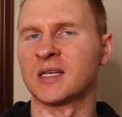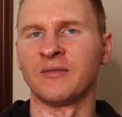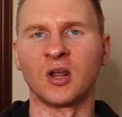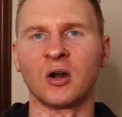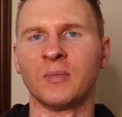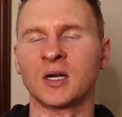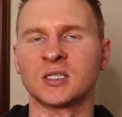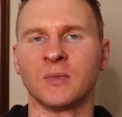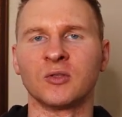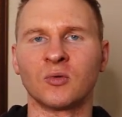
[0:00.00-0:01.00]

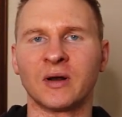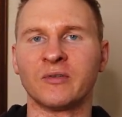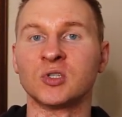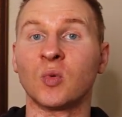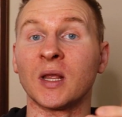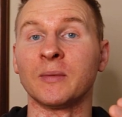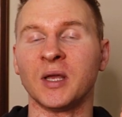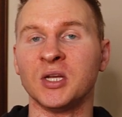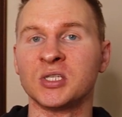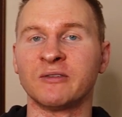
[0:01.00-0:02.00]
$700 a month or whatever to white
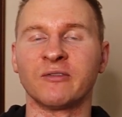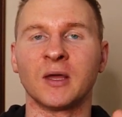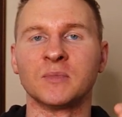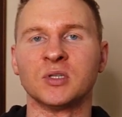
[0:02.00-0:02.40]
label agency for them